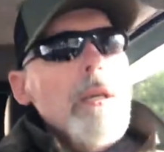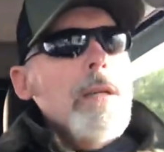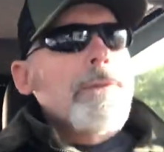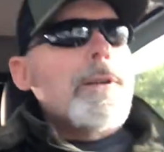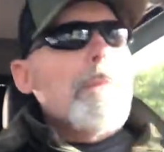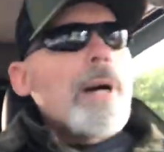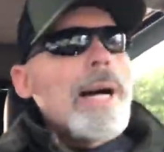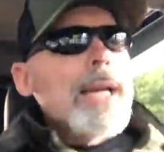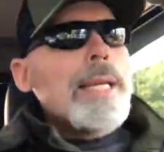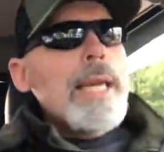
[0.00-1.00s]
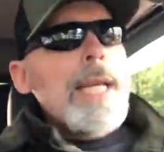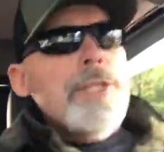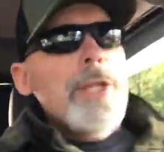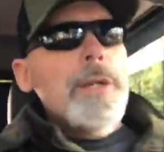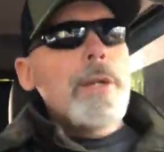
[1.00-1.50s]
from my
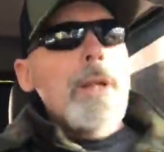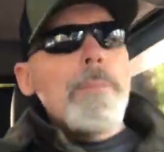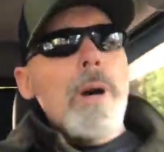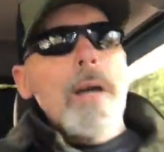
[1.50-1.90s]
anterior lumbar